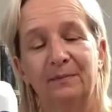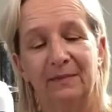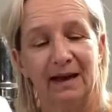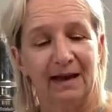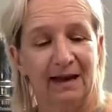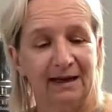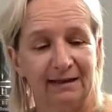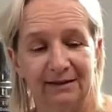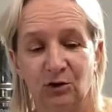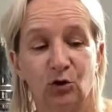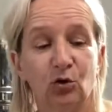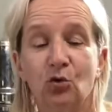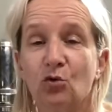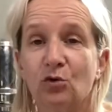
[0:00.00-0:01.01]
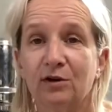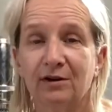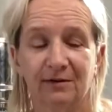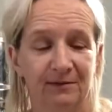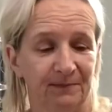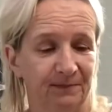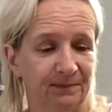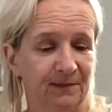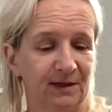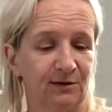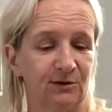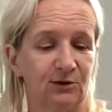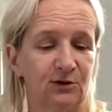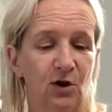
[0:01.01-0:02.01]
Ein Krug.
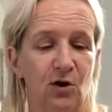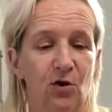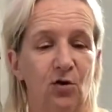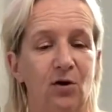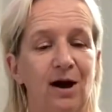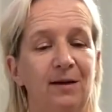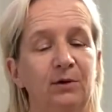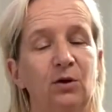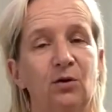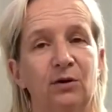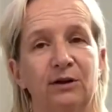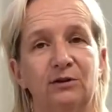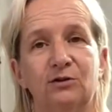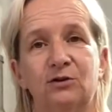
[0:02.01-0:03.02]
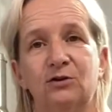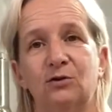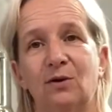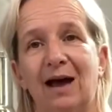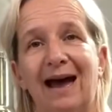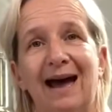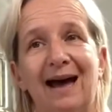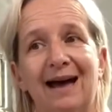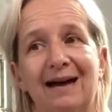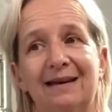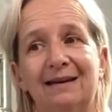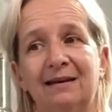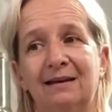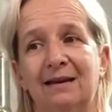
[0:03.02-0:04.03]
So I'm going to
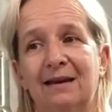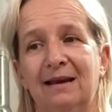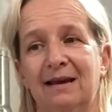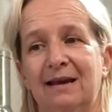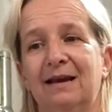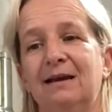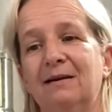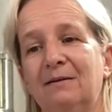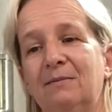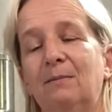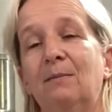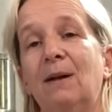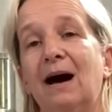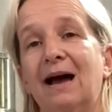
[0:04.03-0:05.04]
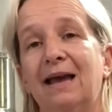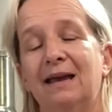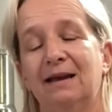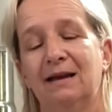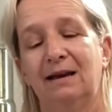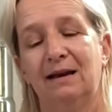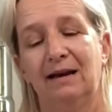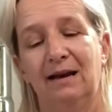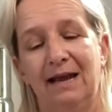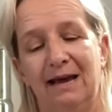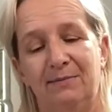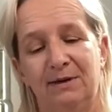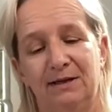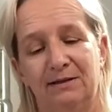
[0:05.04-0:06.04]
add my
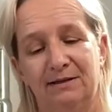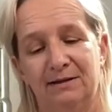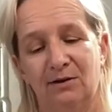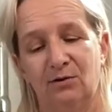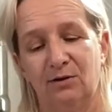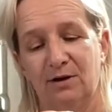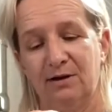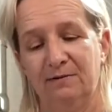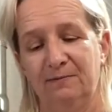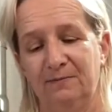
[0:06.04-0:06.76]
lemon soda,